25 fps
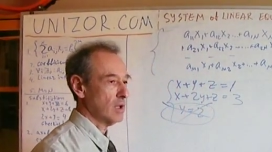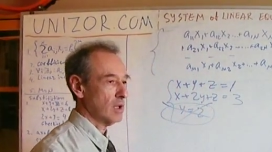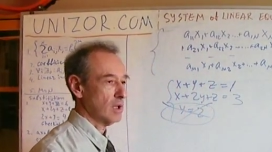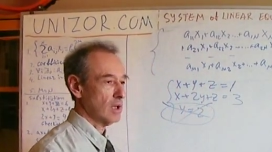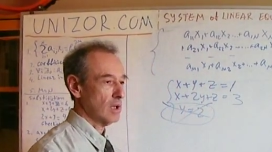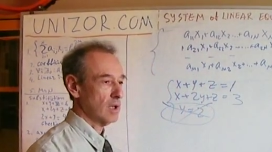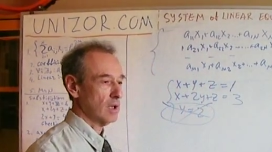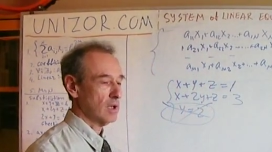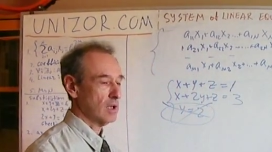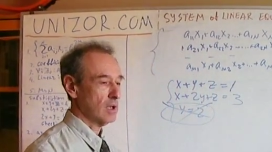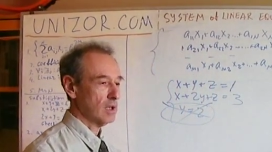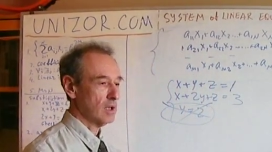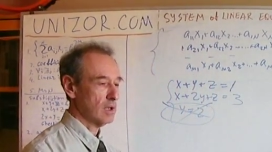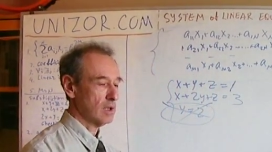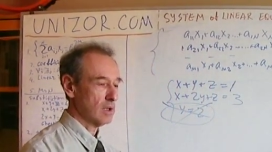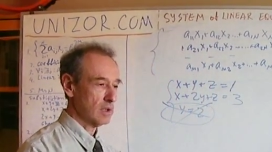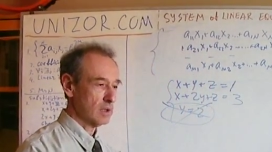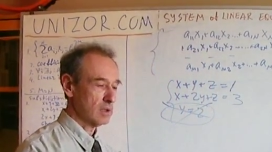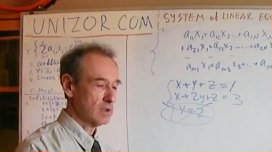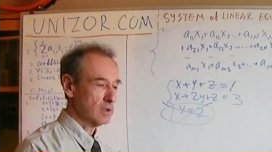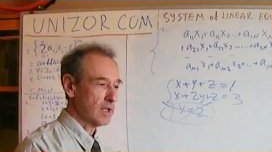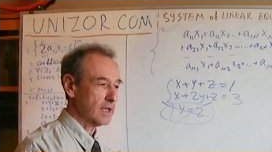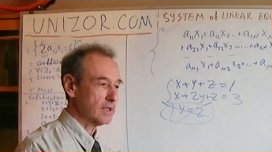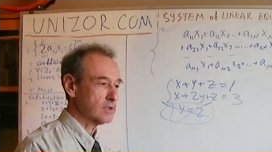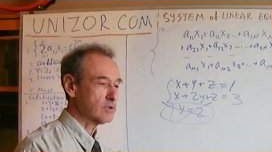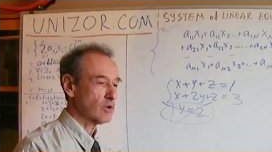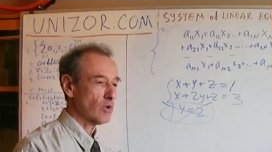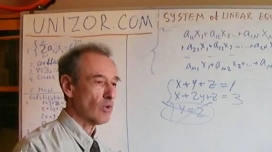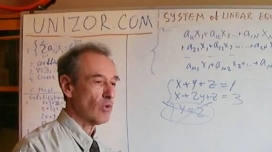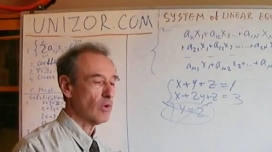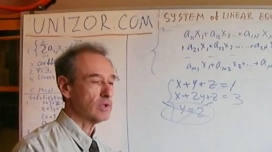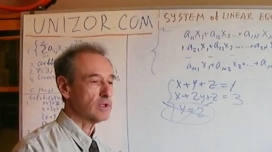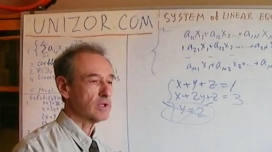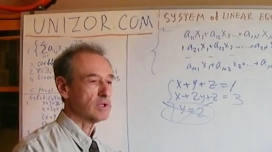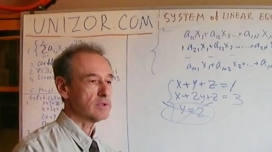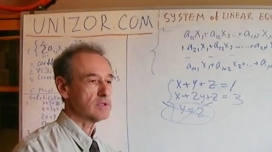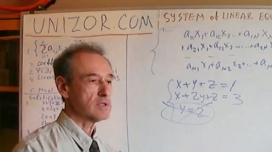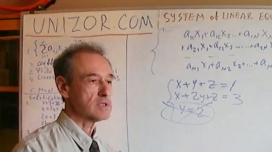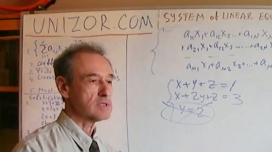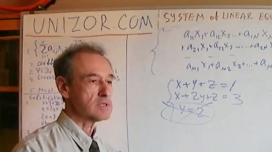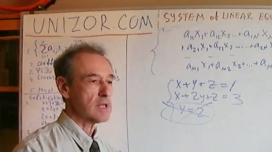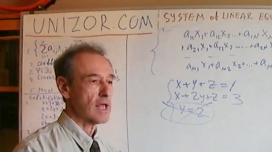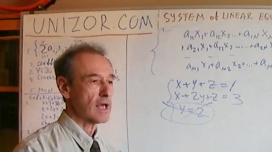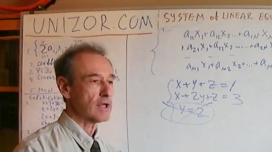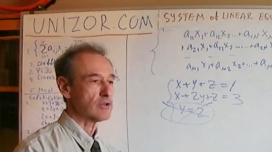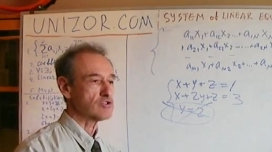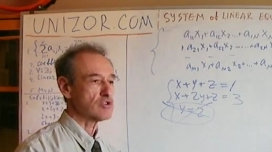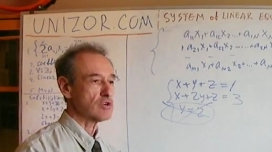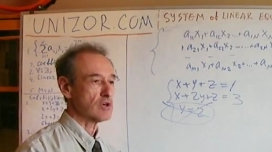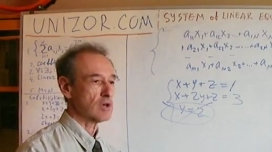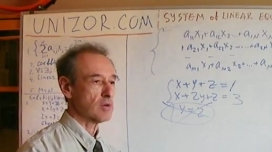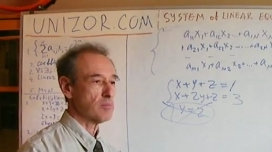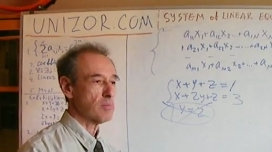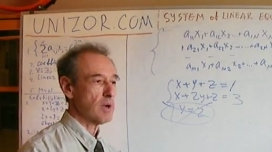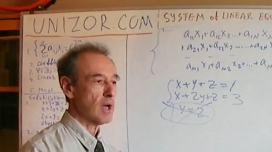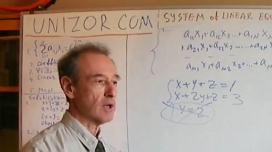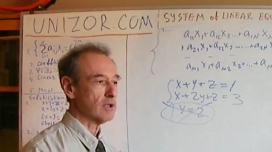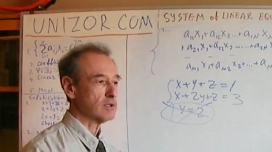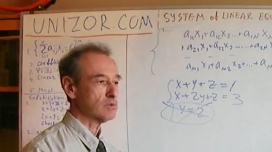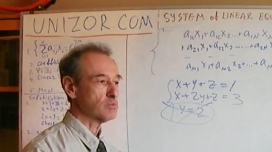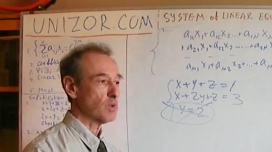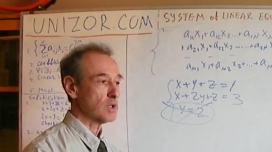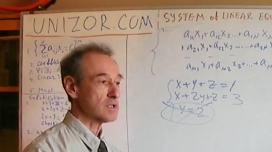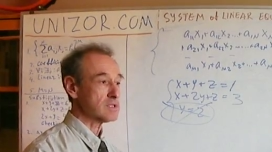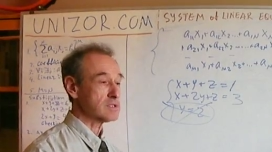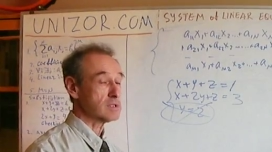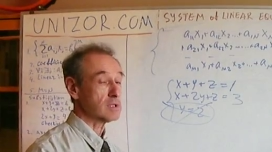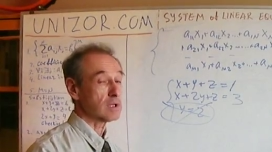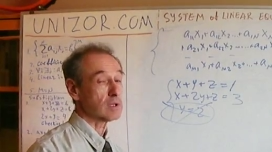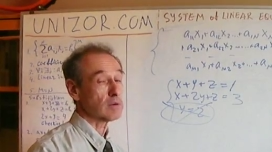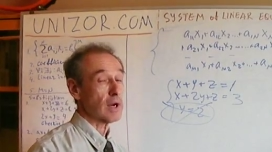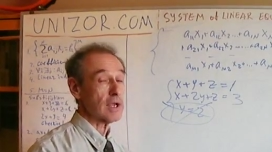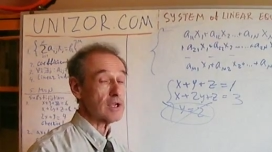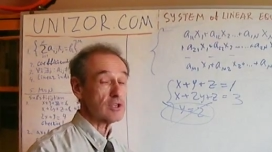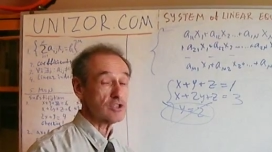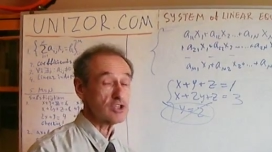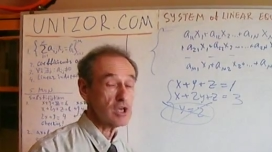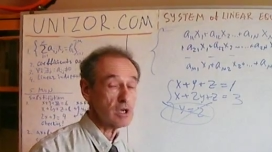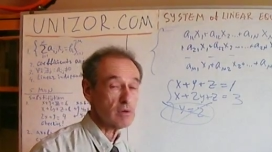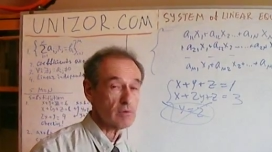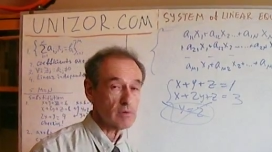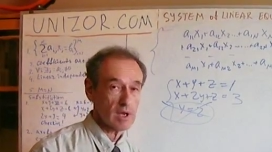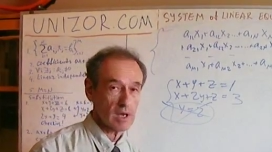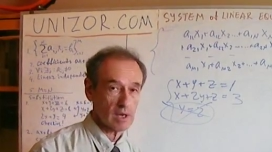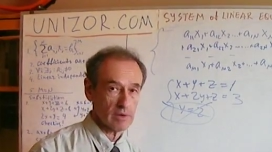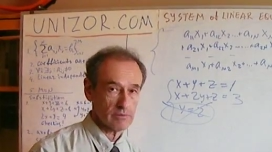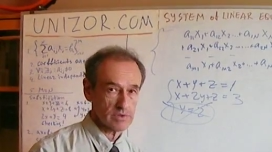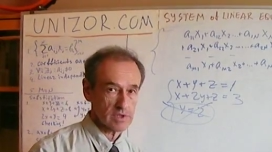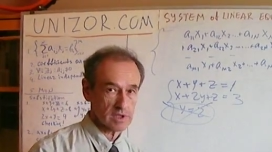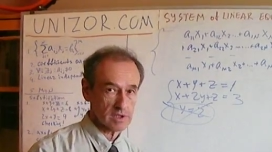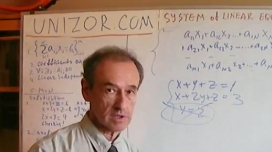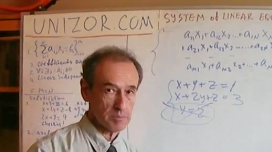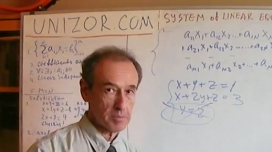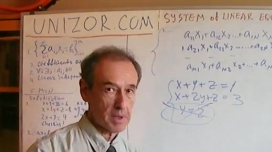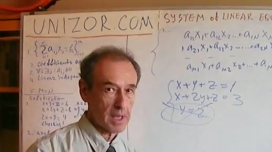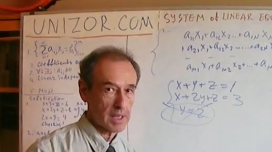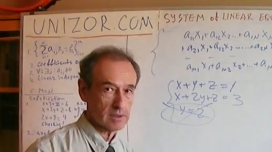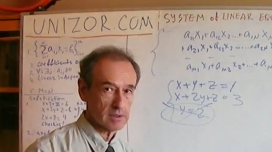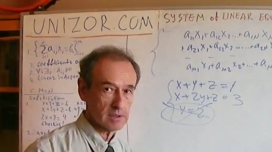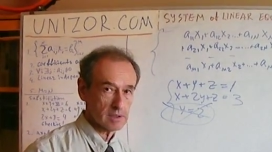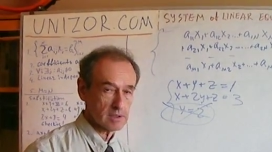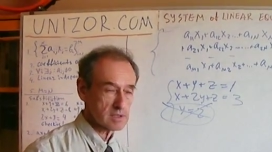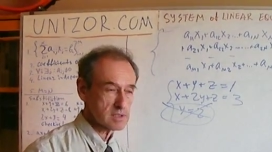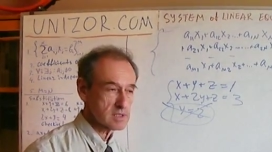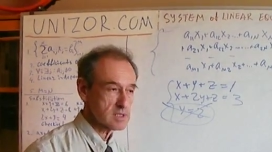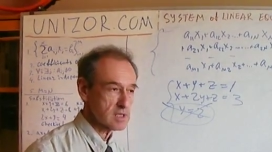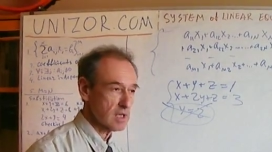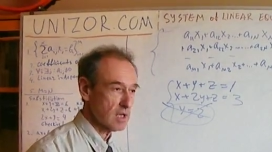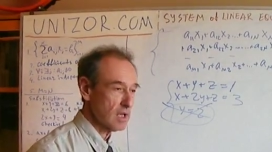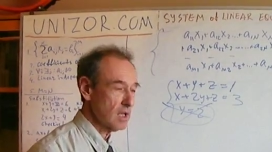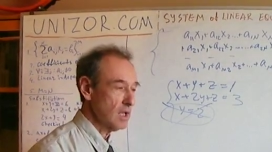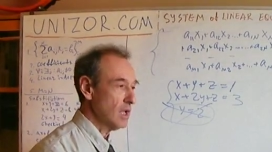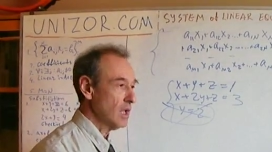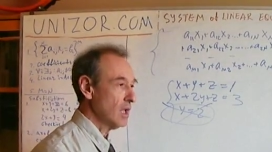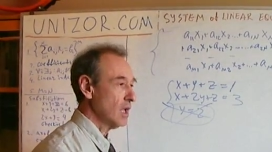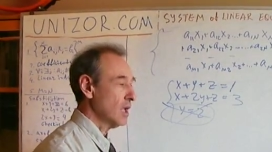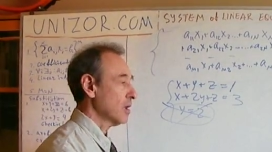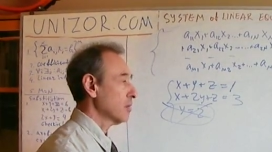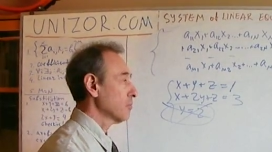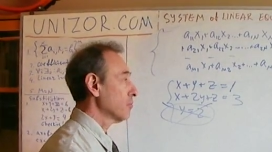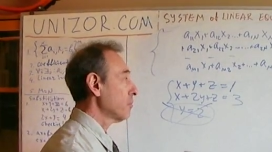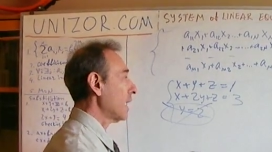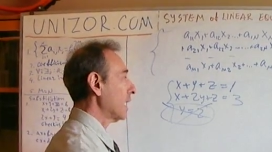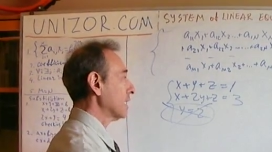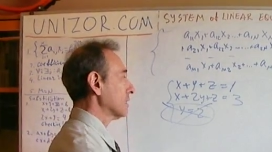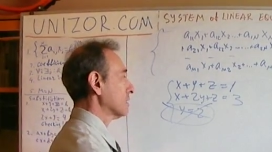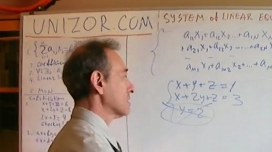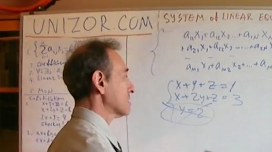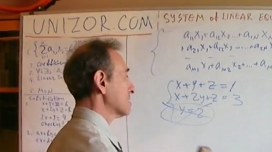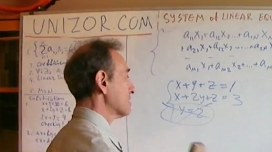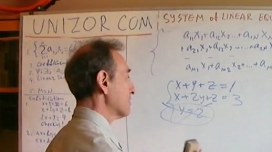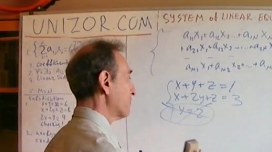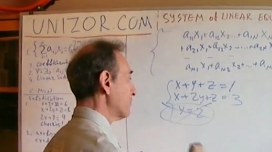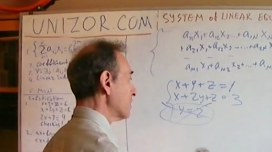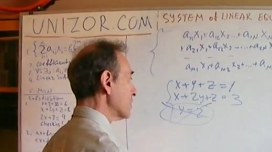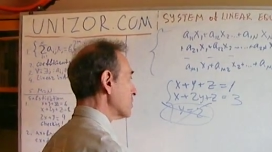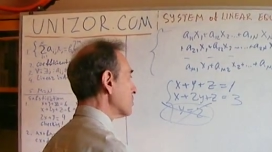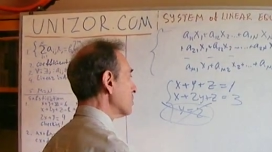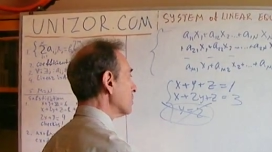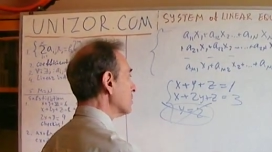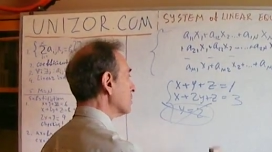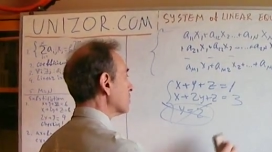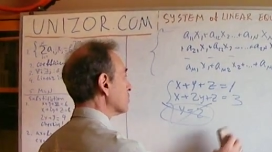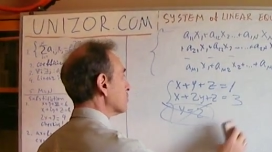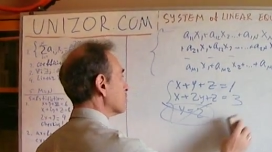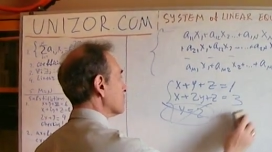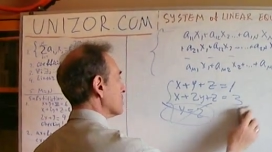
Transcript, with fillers: uh, later on in this lecture about what's the criteria of the dependency, but sufficient to